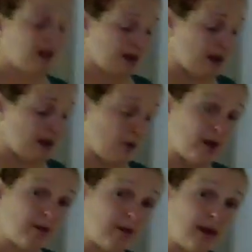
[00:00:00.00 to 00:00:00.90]
Now, when
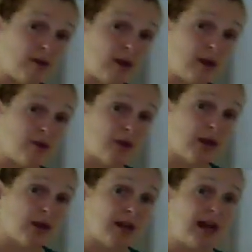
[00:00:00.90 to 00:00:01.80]
our
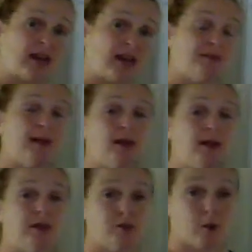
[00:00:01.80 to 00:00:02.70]
mitochondrion has made
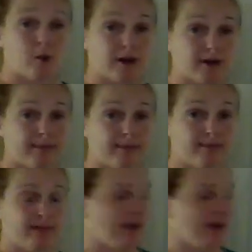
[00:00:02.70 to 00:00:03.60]
this water,
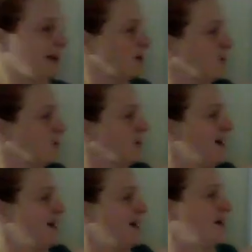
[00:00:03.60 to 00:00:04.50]
we're going to
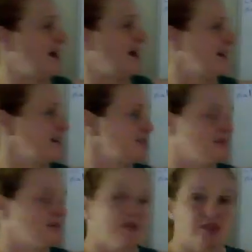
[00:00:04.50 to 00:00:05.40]
have a high
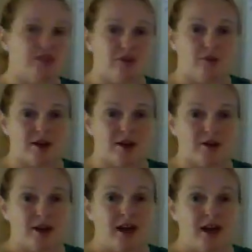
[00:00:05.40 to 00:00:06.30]
concentration of water
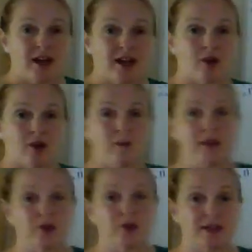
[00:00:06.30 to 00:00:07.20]
in our
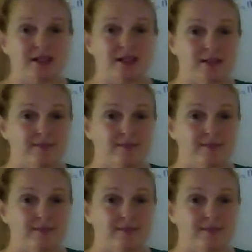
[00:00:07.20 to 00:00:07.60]
matrix,